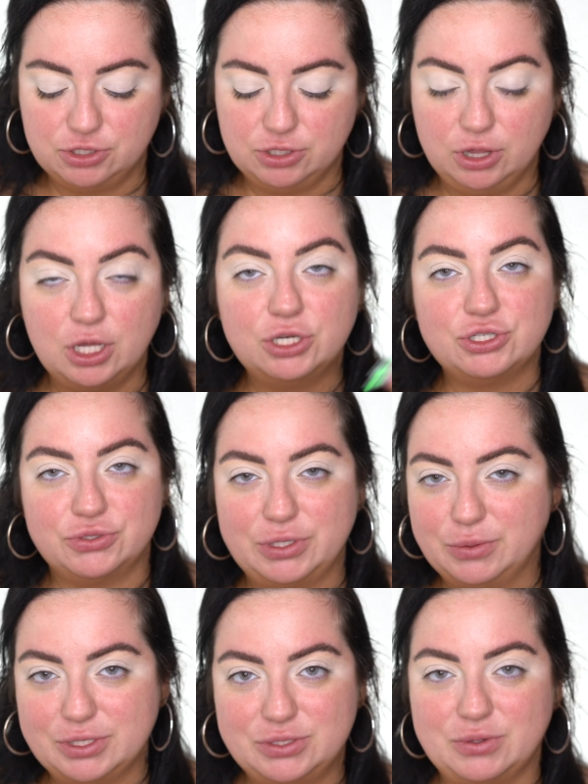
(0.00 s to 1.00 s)
luxury
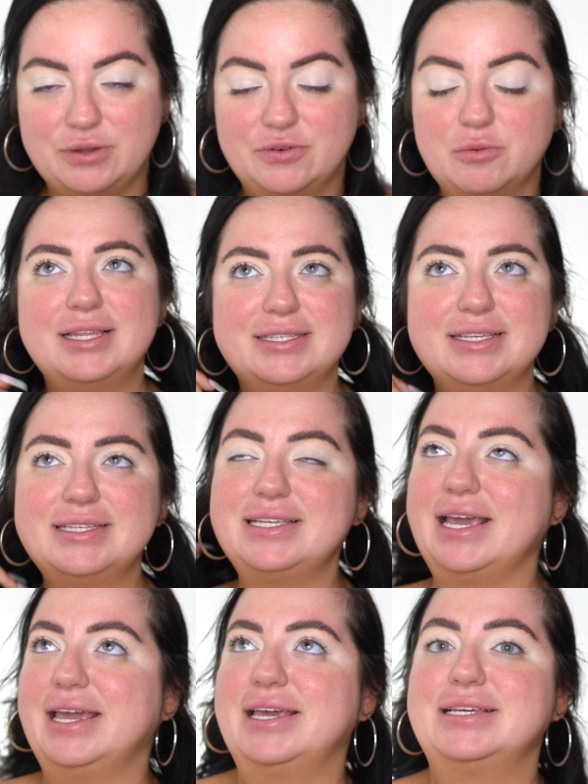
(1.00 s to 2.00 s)
whatsoever. This is
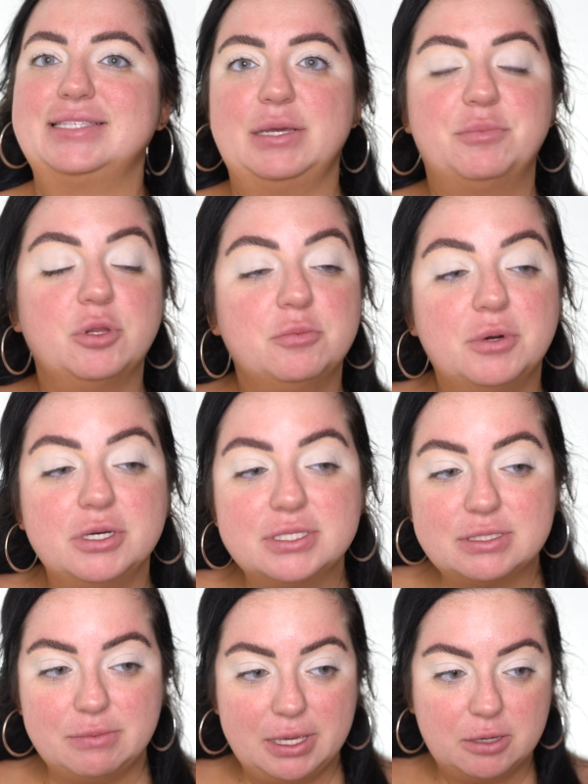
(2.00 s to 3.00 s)
a staple
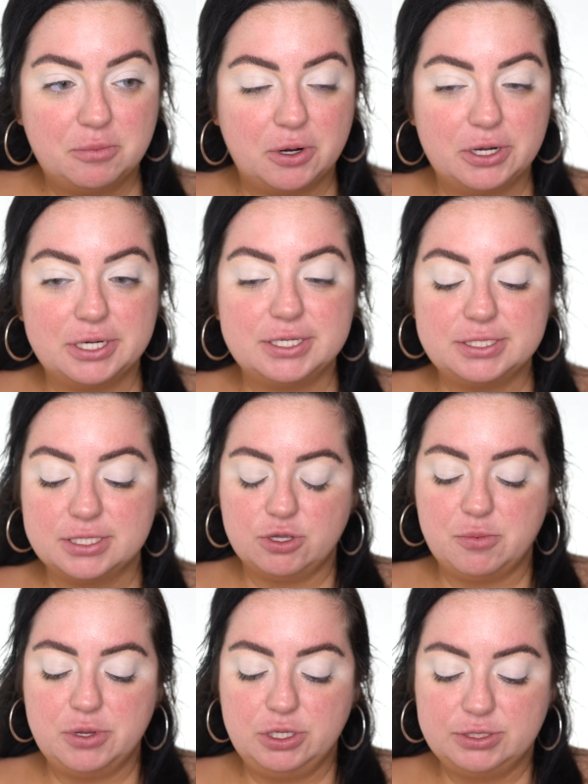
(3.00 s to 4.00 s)
amongst makeup artists, so
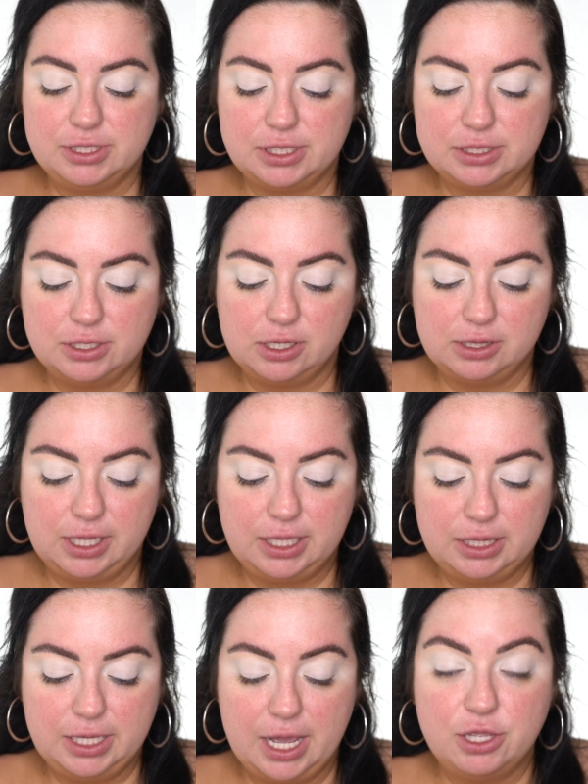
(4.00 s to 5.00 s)
I've been using it a ton
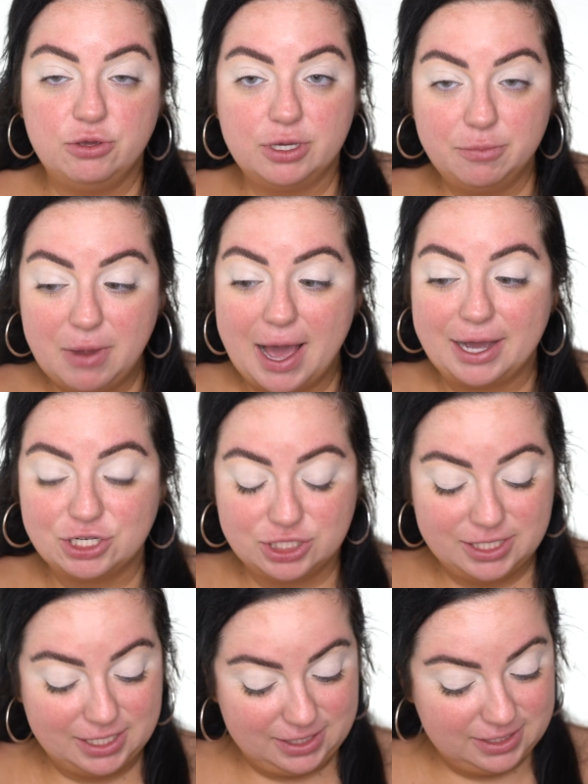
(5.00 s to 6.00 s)
lately, and you can
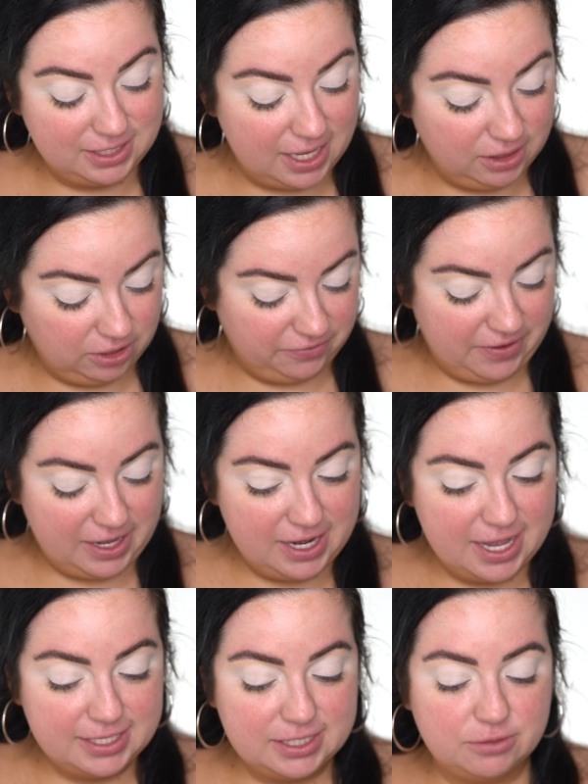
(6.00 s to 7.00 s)
actually get this at
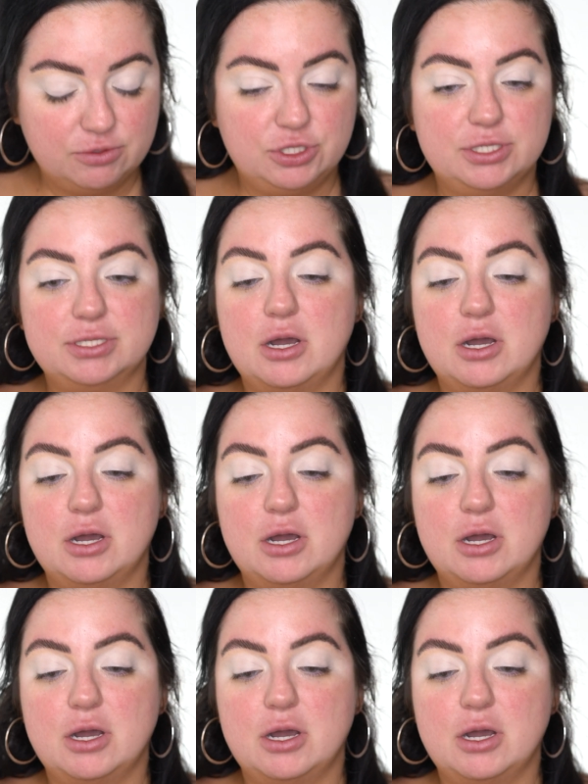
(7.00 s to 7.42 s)
Lookfantastic, which is